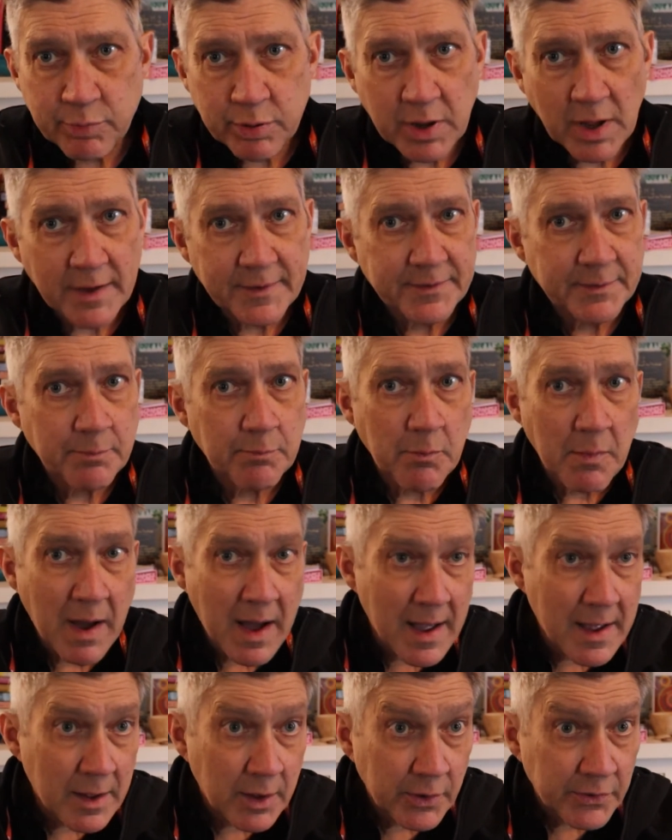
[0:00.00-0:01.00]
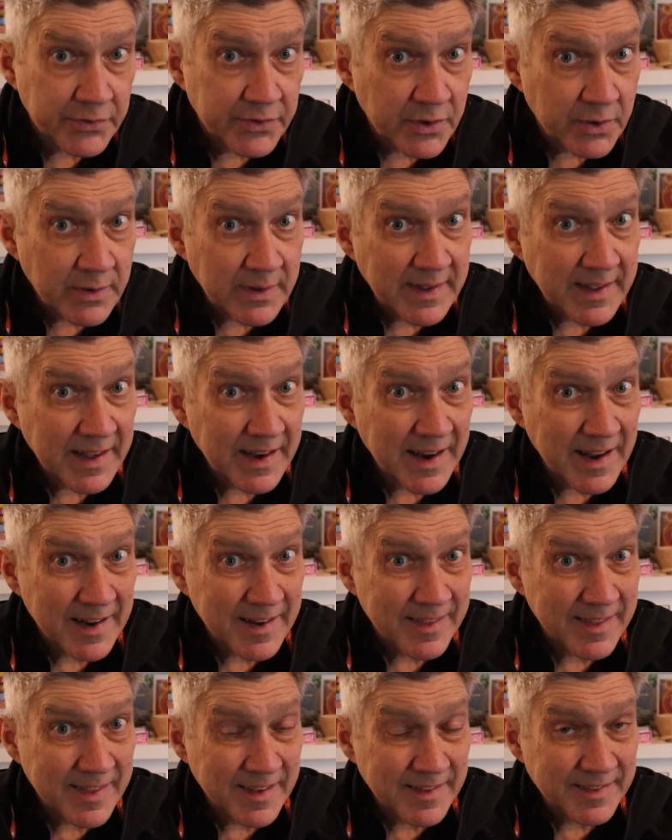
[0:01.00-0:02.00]
plus miles you can get on
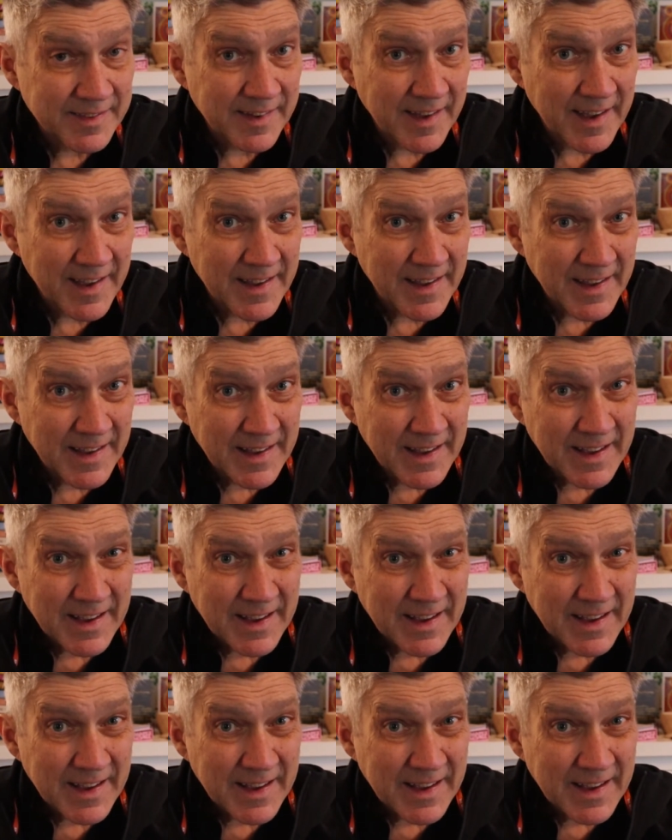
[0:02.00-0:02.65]
it, they say.